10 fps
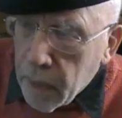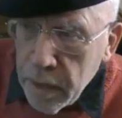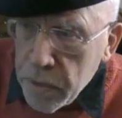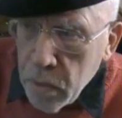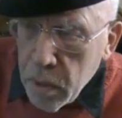
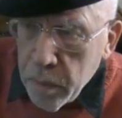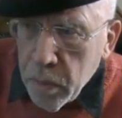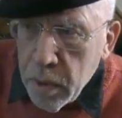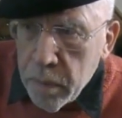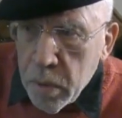That's not the
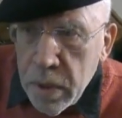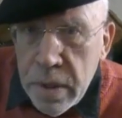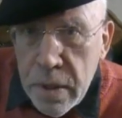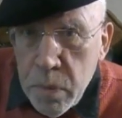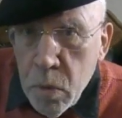point. The point
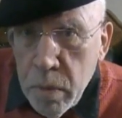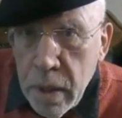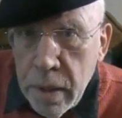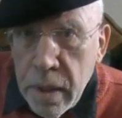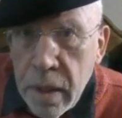is there's more
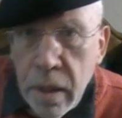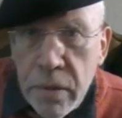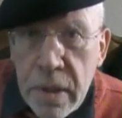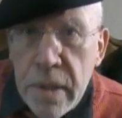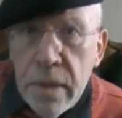money there. Now,
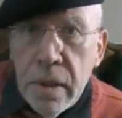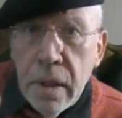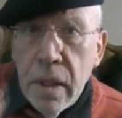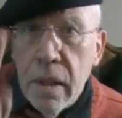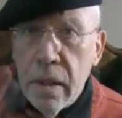this is the
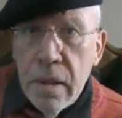key.